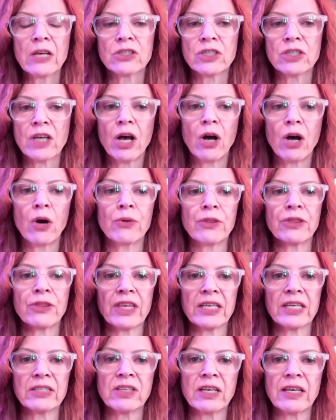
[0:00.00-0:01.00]
So,
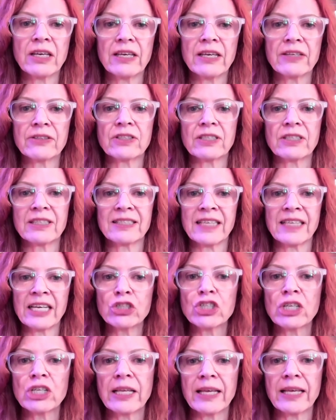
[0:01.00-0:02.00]
this is
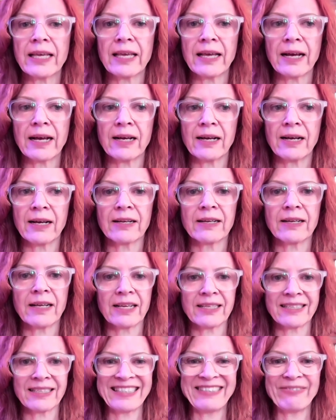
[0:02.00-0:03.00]
essentially a,
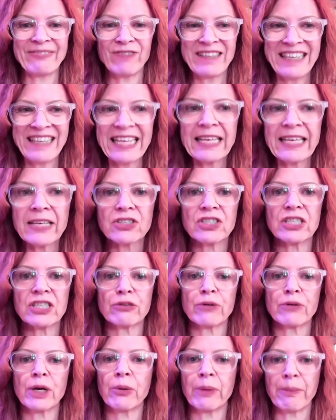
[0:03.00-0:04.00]
a near
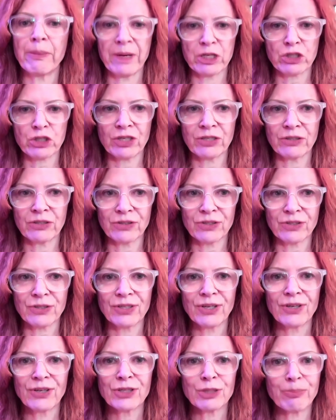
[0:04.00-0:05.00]
zero
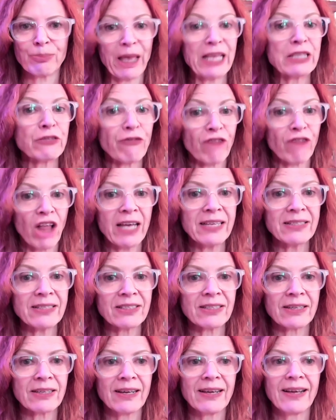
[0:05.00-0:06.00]
emissions space
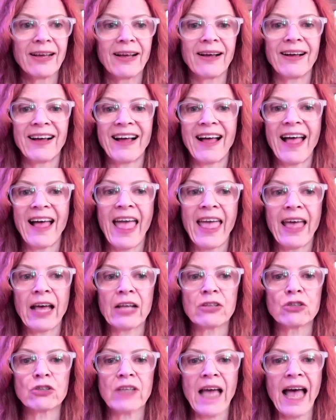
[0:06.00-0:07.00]
flight. Uh,
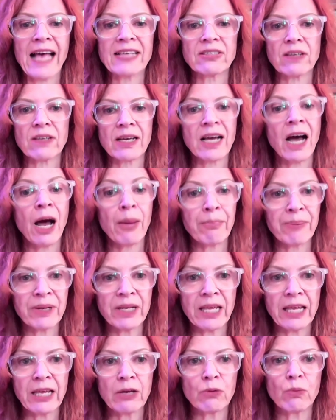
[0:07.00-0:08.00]
and as a
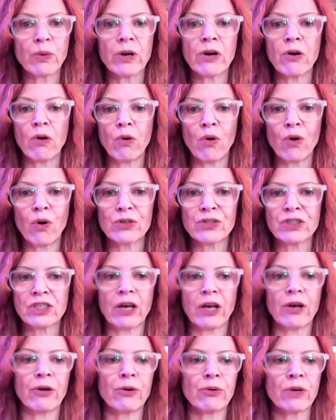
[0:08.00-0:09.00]
company, we're
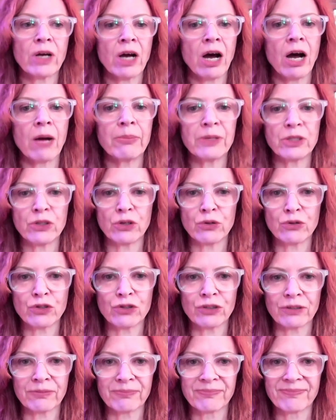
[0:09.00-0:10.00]
also carbon
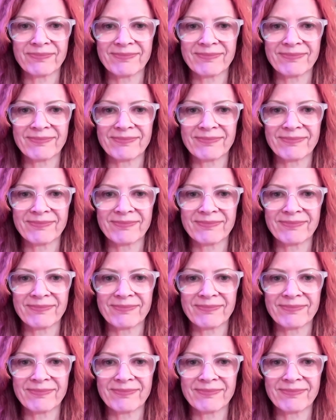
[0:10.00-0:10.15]
neutral.